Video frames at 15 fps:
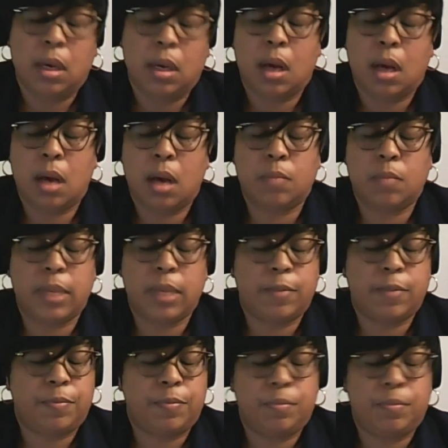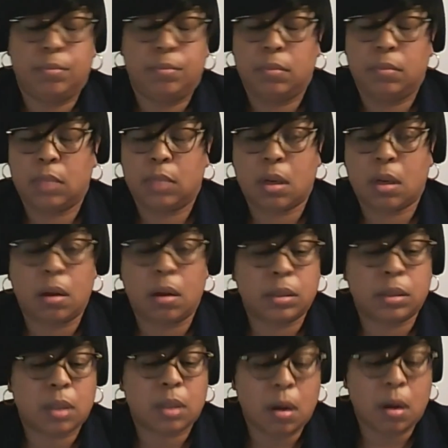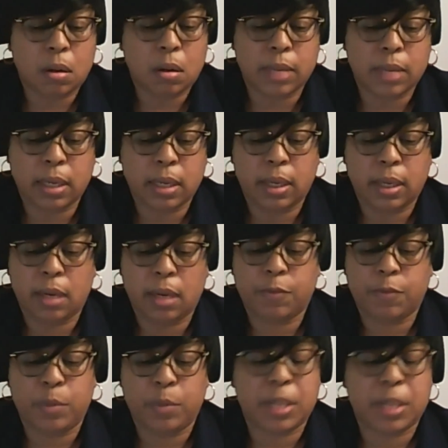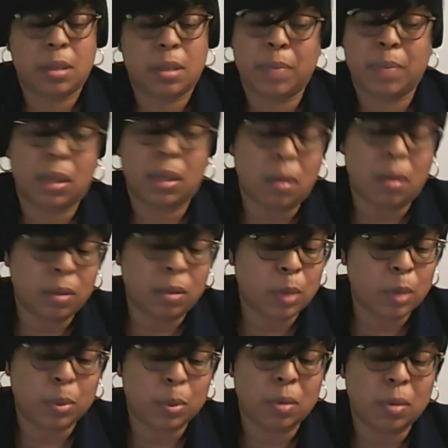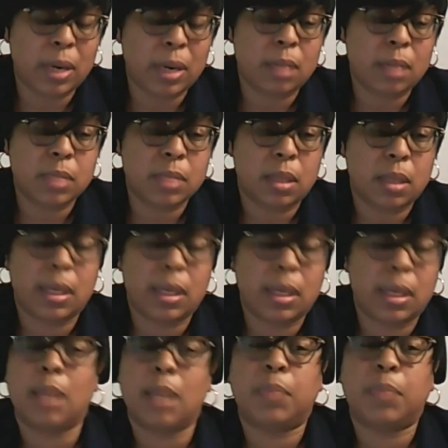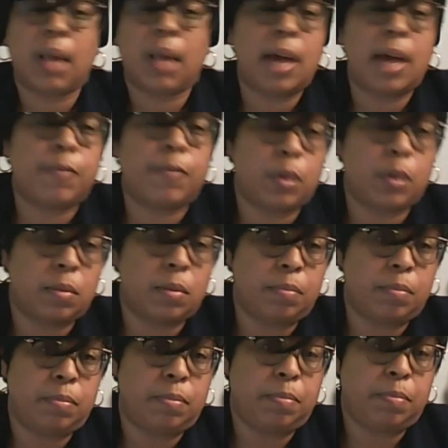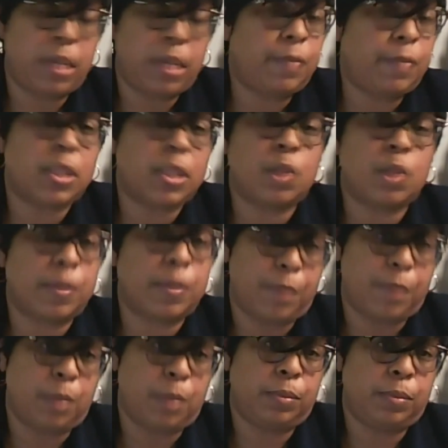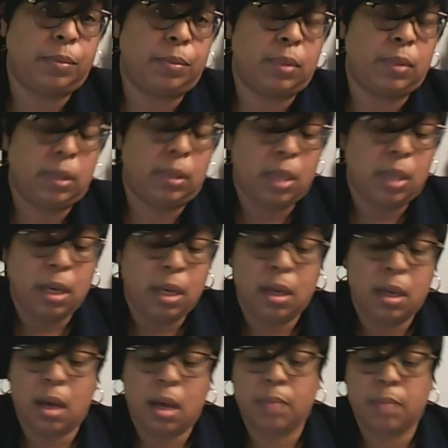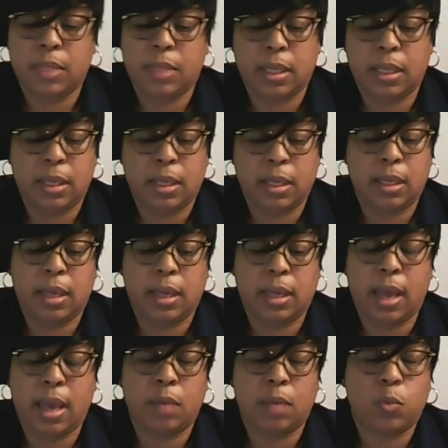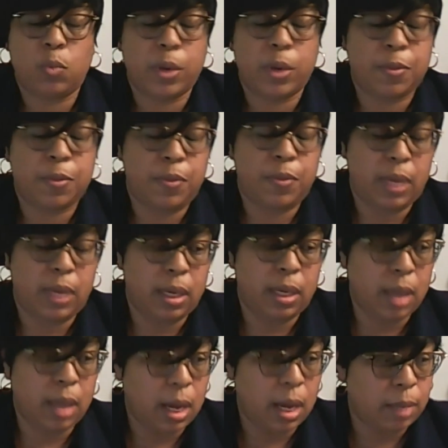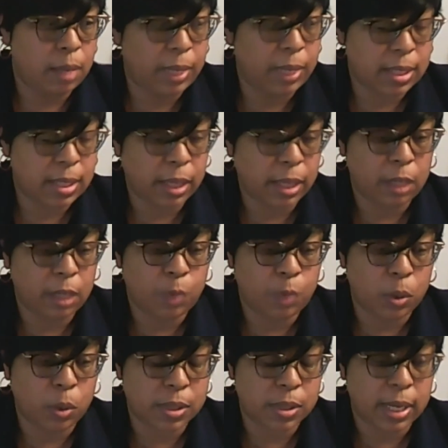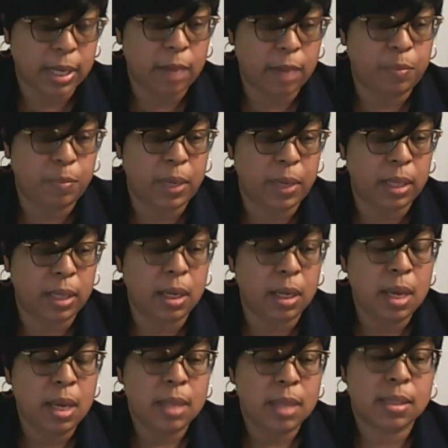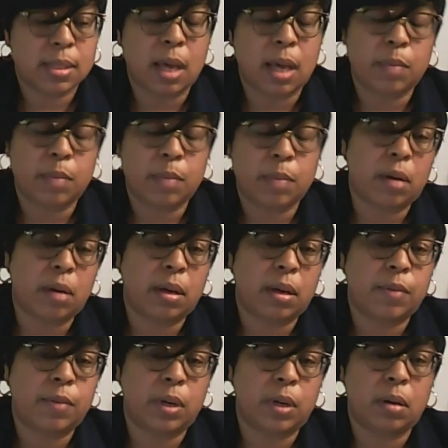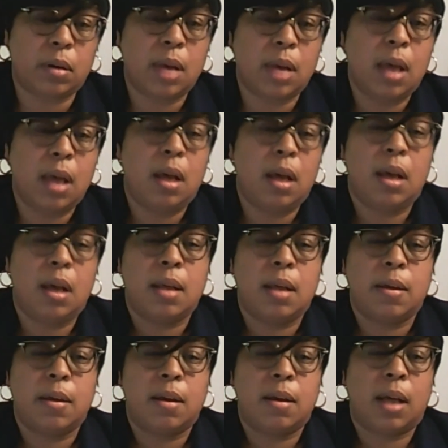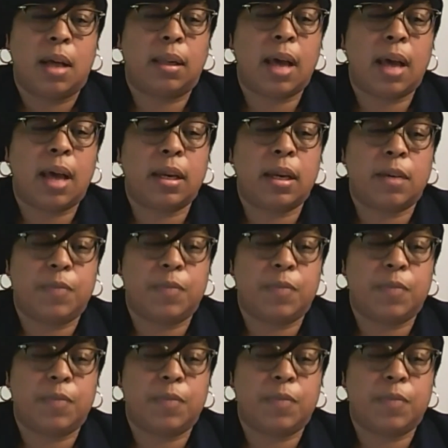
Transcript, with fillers: Um, if the callers call, they can get information about all of our programs. They can apply for benefits over the phone. Um, the, and with the um, executive orders that have been signed by our governor, a lot of